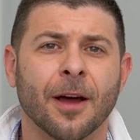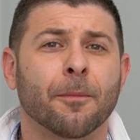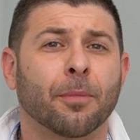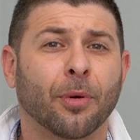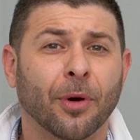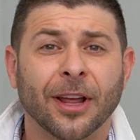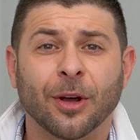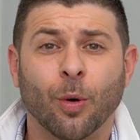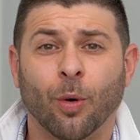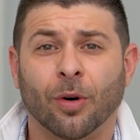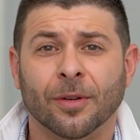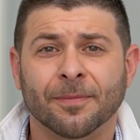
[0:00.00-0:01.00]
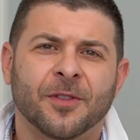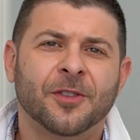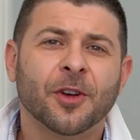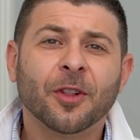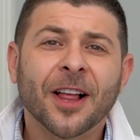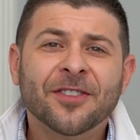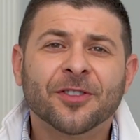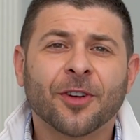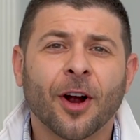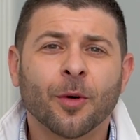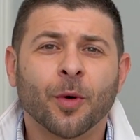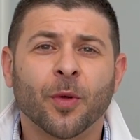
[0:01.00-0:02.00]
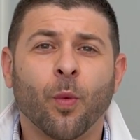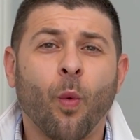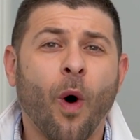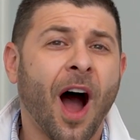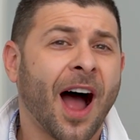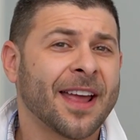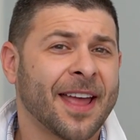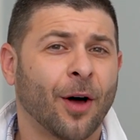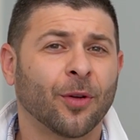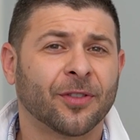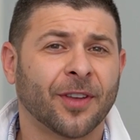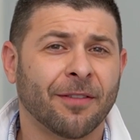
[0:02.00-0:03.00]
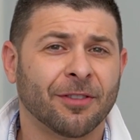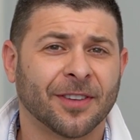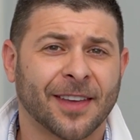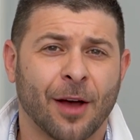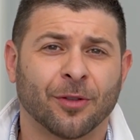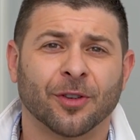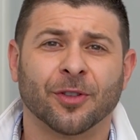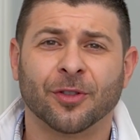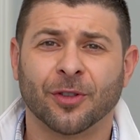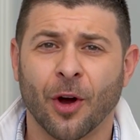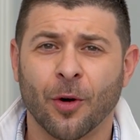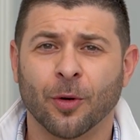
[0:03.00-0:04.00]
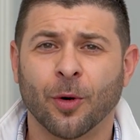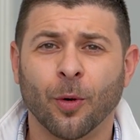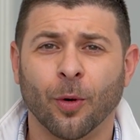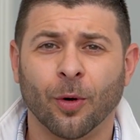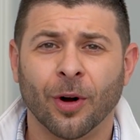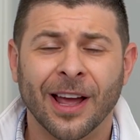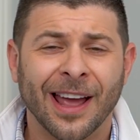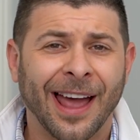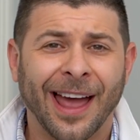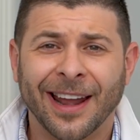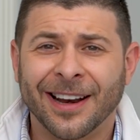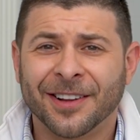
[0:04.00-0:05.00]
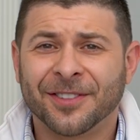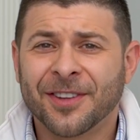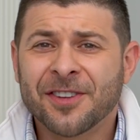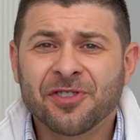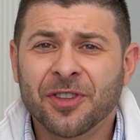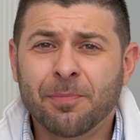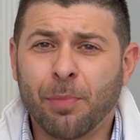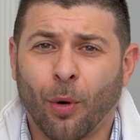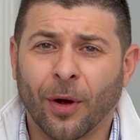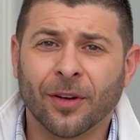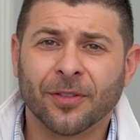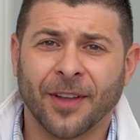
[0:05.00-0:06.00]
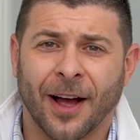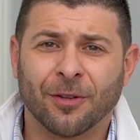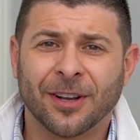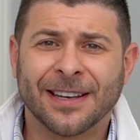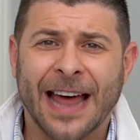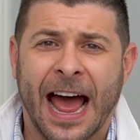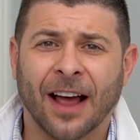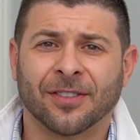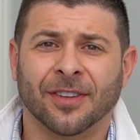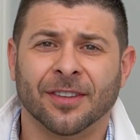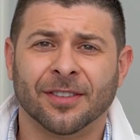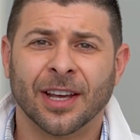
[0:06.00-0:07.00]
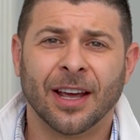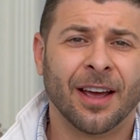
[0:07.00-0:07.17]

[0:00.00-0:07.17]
Pretty cool. So let's start with why health savings accounts are so cool. And it essentially boils down to taxes.